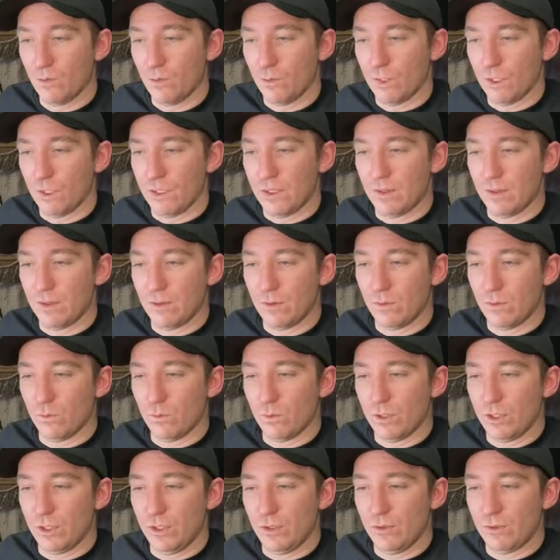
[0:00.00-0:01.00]
What
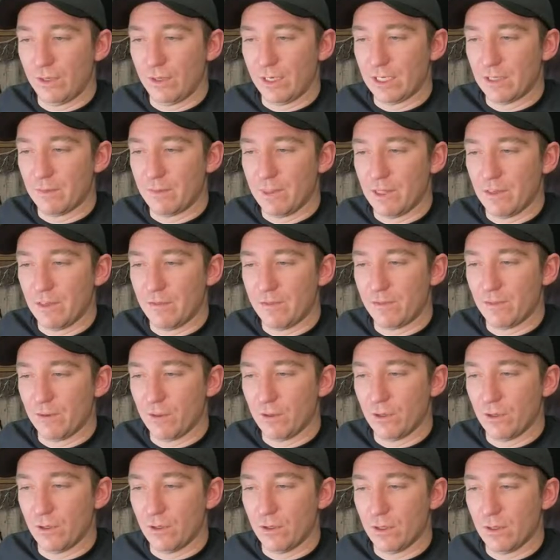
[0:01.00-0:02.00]
what do you recommend
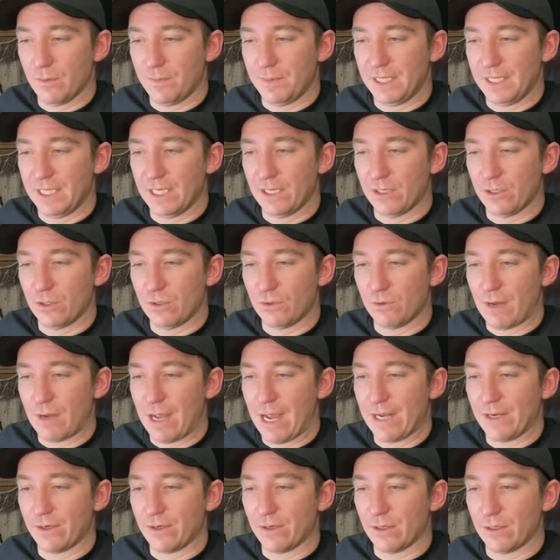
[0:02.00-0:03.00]
for a beginner
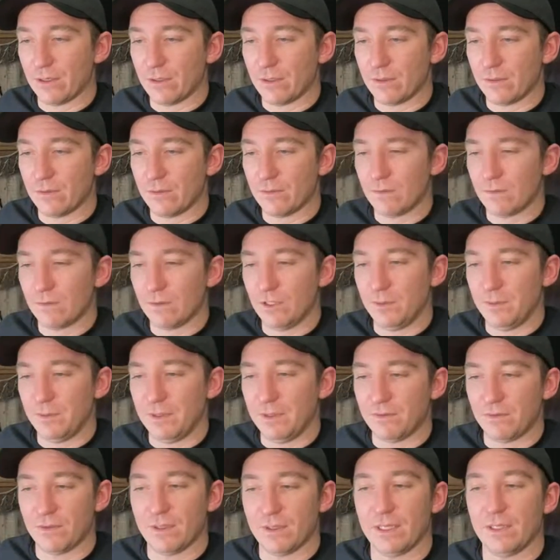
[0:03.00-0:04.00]
rider? You
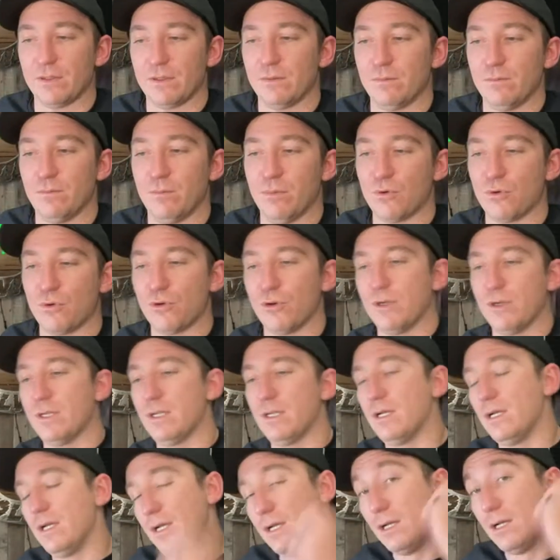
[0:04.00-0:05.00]
mean like board?
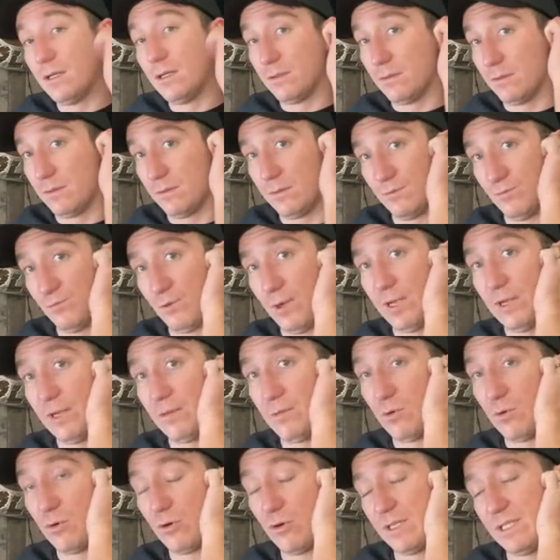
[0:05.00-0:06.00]
Rent a
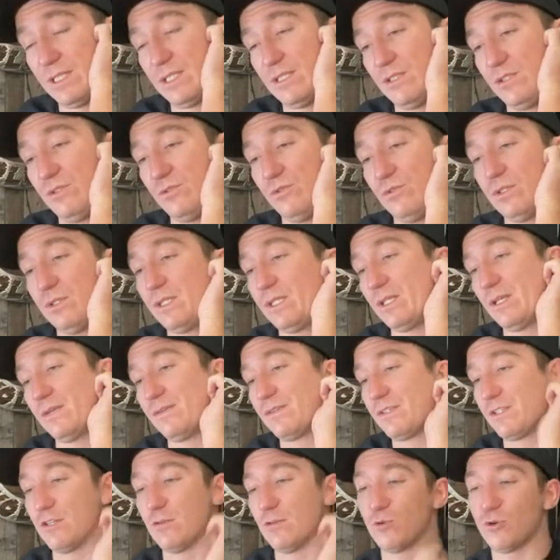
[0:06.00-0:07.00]
board until you really love
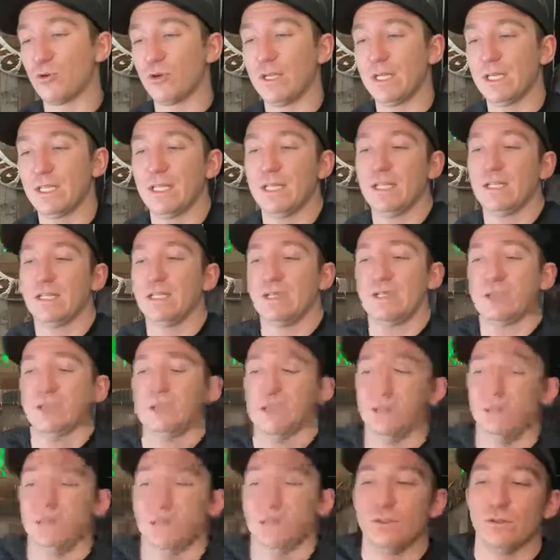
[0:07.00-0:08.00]
snowboarding and then
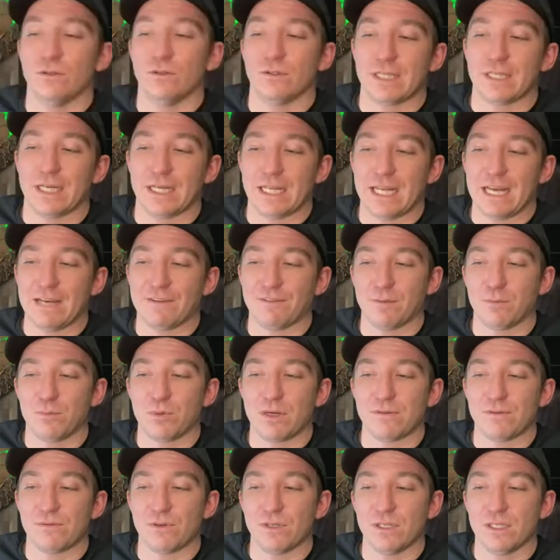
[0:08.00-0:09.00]
you'll kind of have a
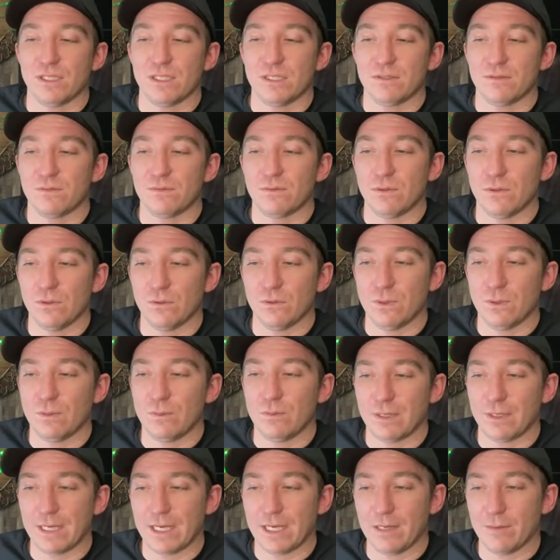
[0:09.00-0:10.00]
preference for what,
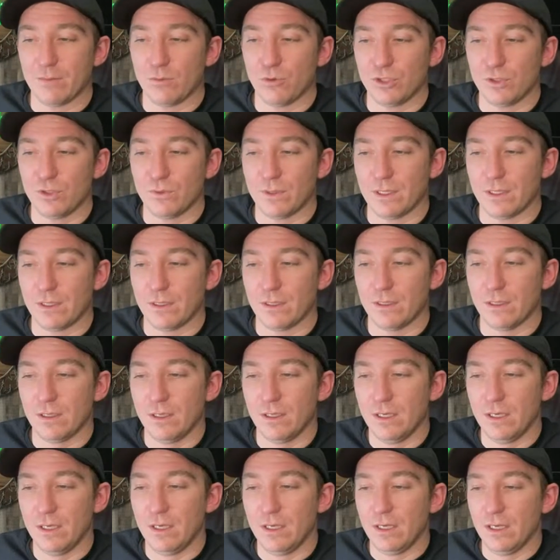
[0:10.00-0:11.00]
what kind of board you want.
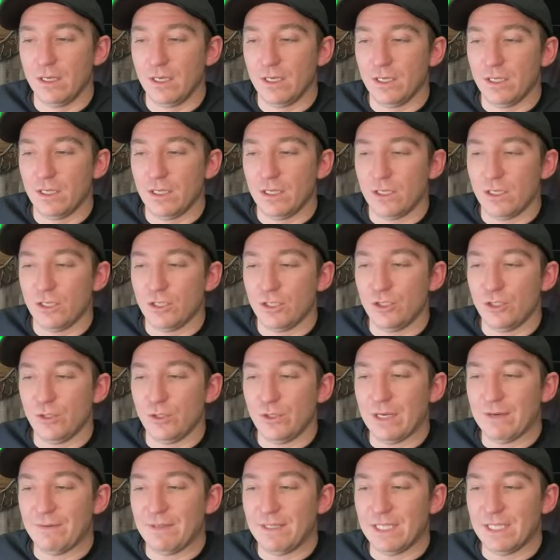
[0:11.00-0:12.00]
Do you
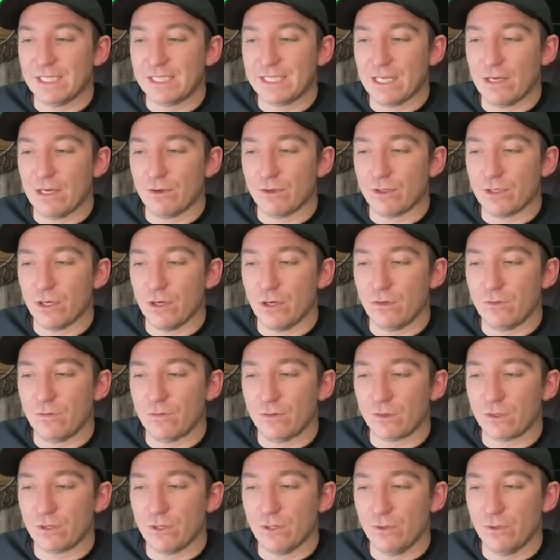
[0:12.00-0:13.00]
have a discount code
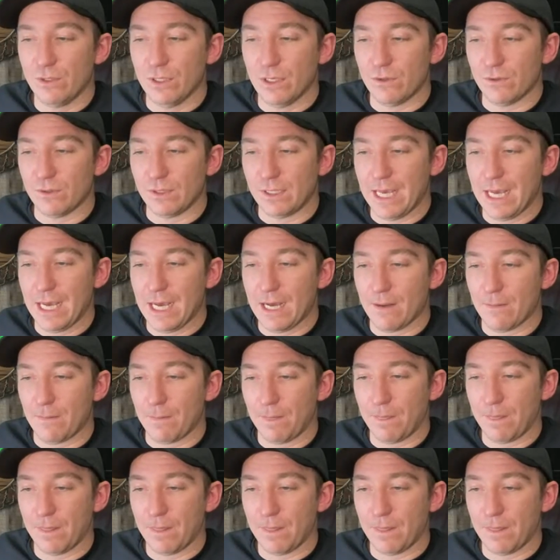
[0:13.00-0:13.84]
for Khuno? Yeah.